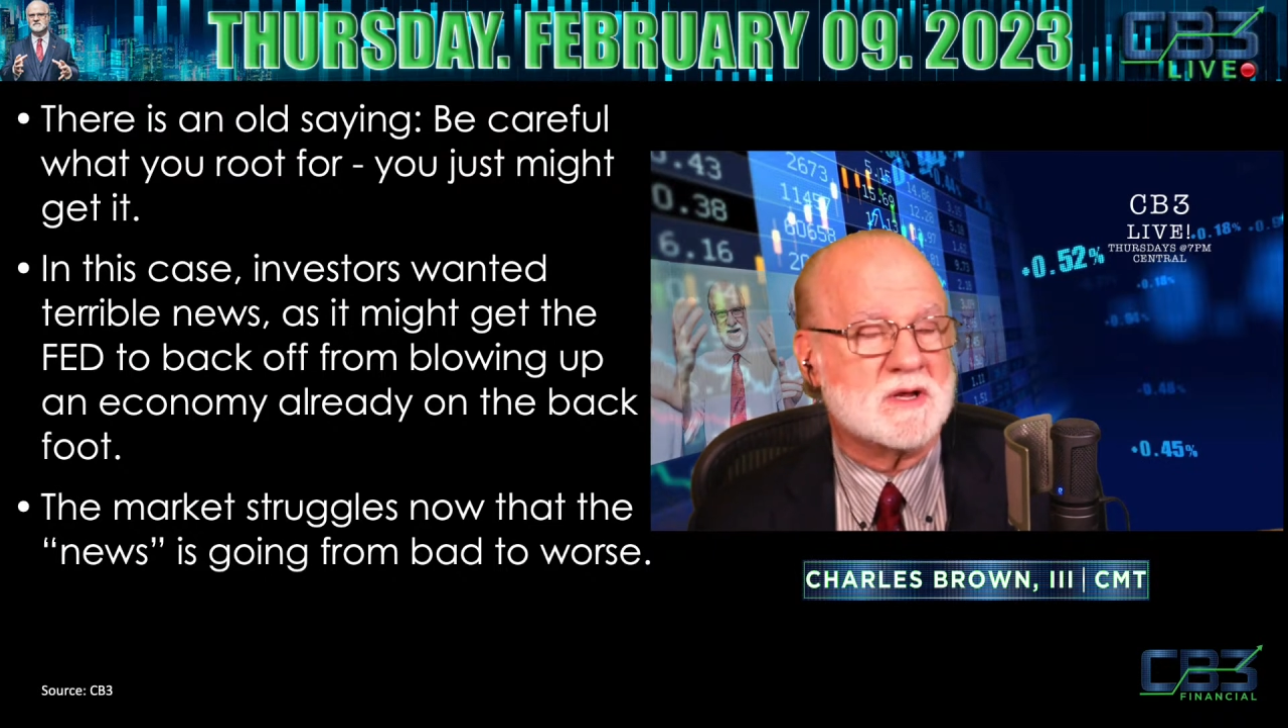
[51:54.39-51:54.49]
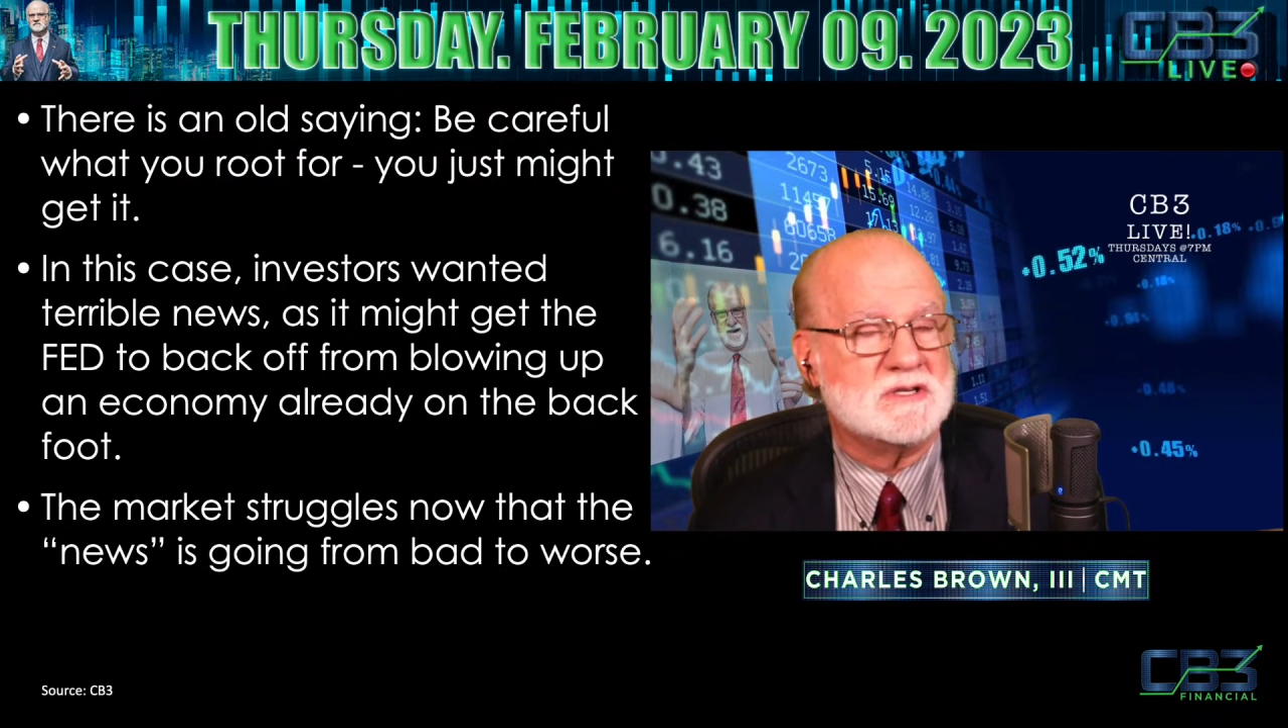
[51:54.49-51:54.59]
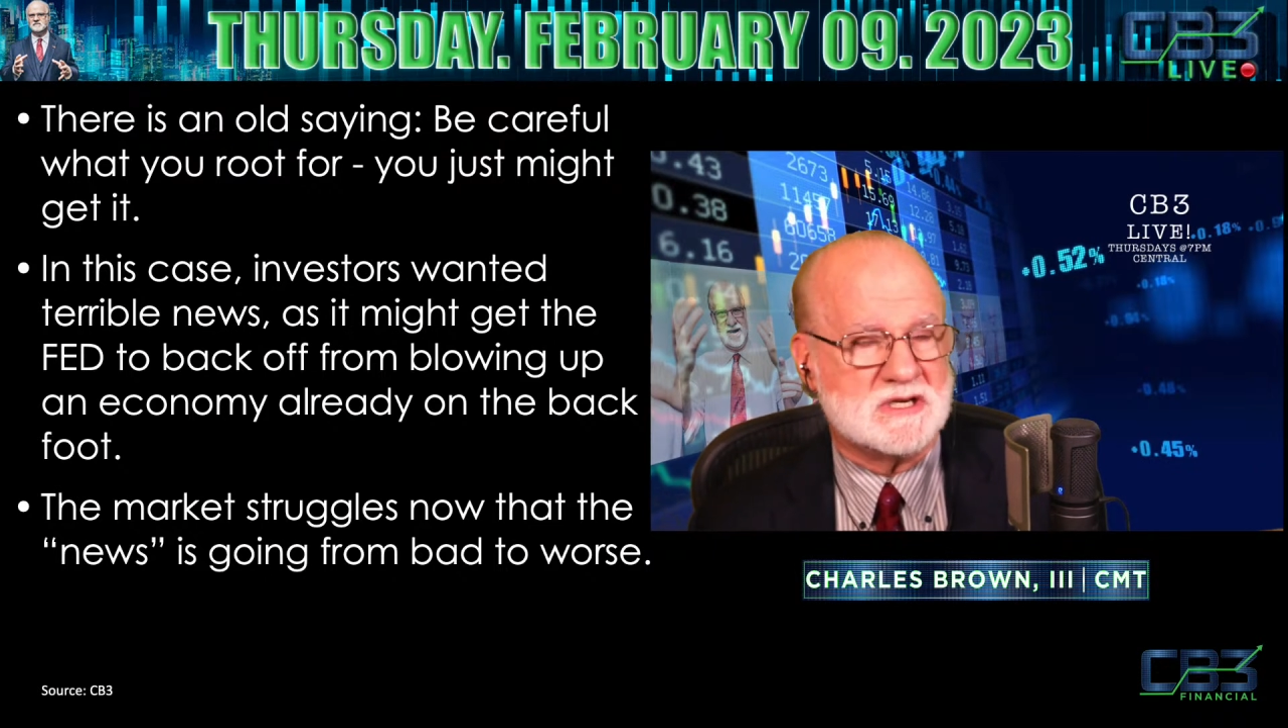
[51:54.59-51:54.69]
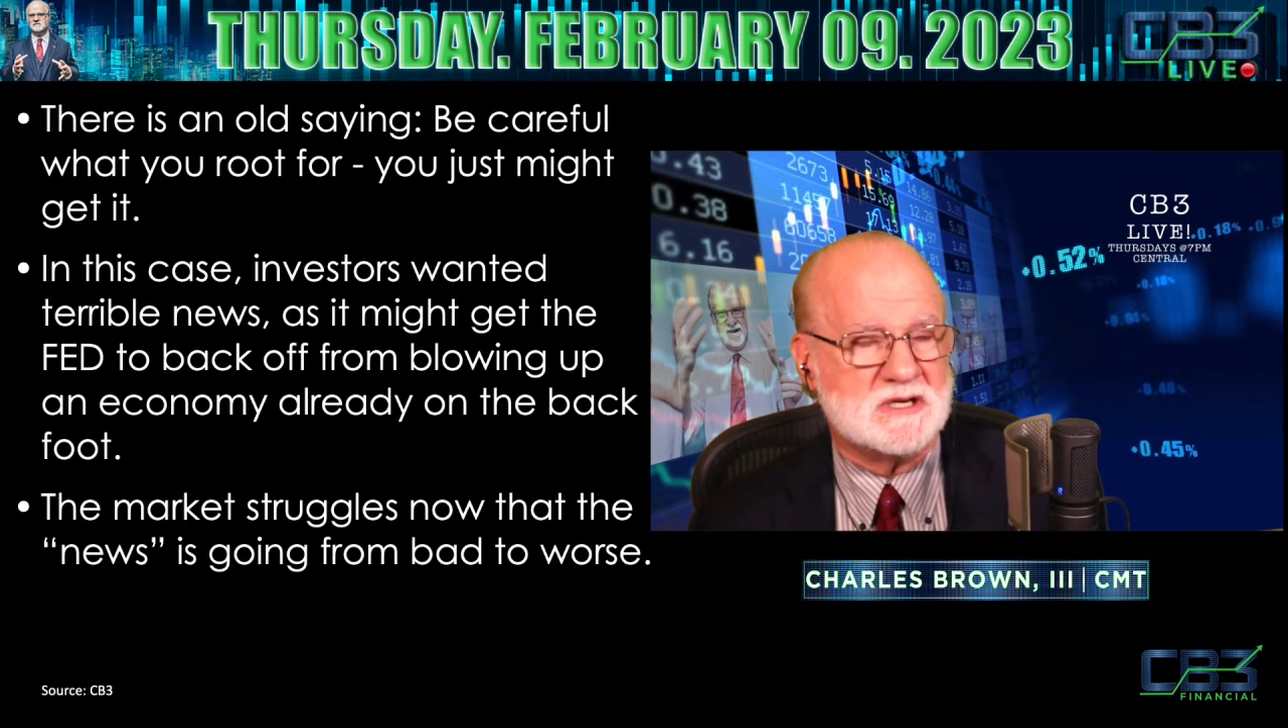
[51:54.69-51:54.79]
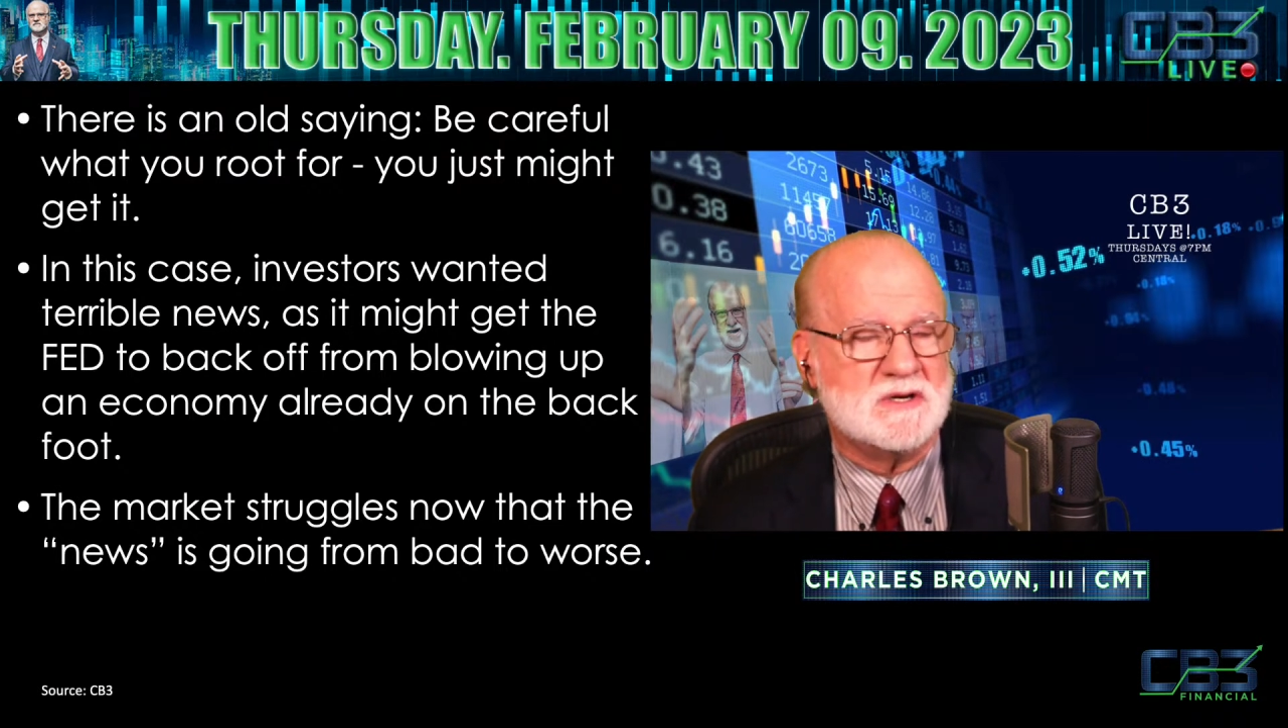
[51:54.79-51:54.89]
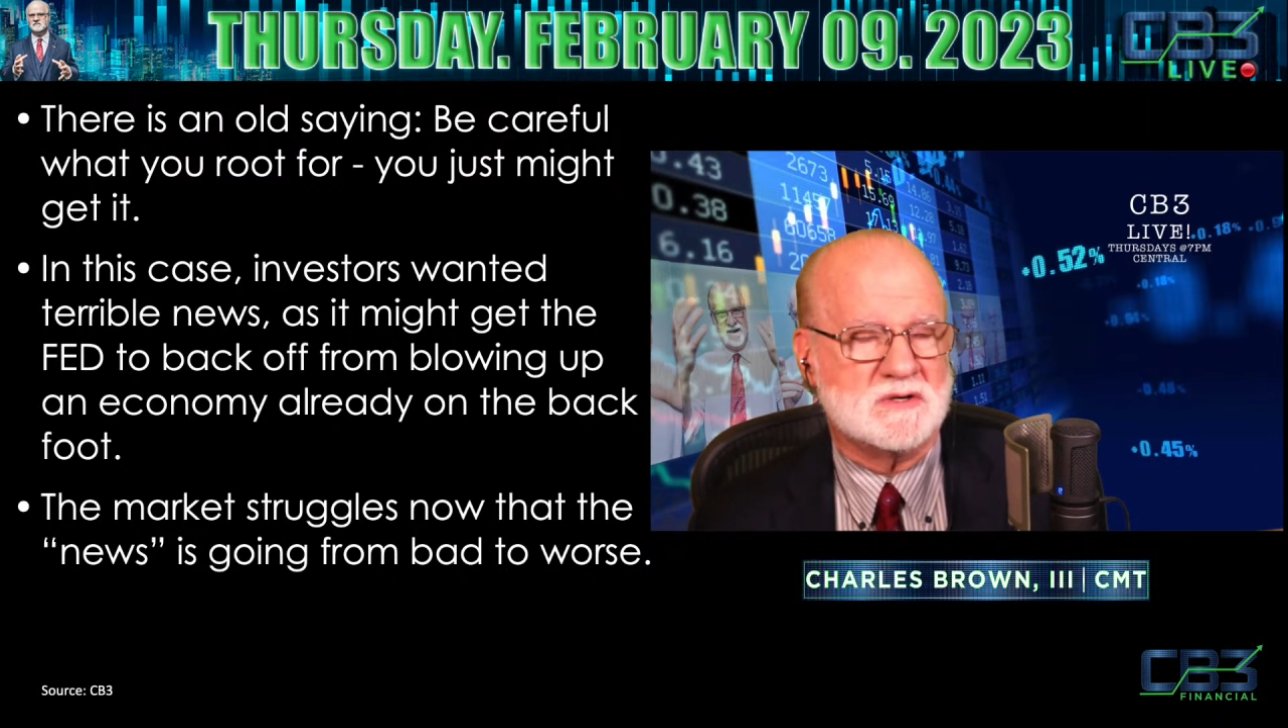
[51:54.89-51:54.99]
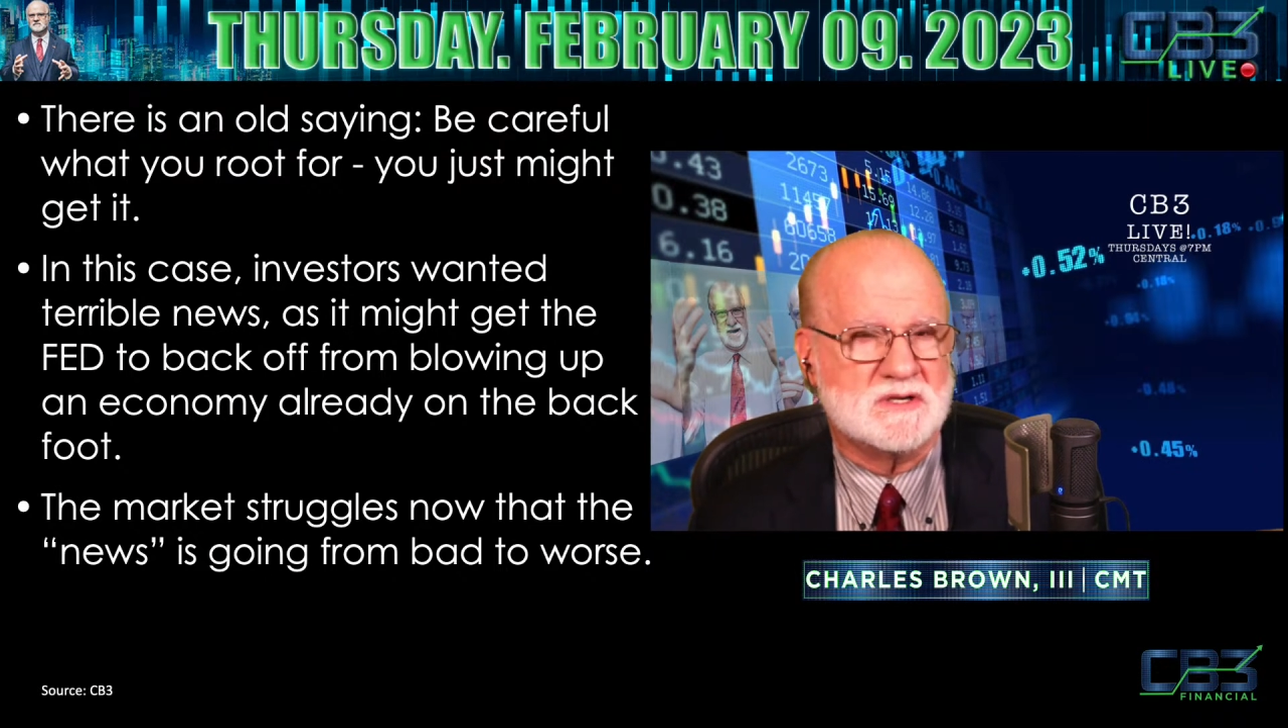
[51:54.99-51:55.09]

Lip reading: continued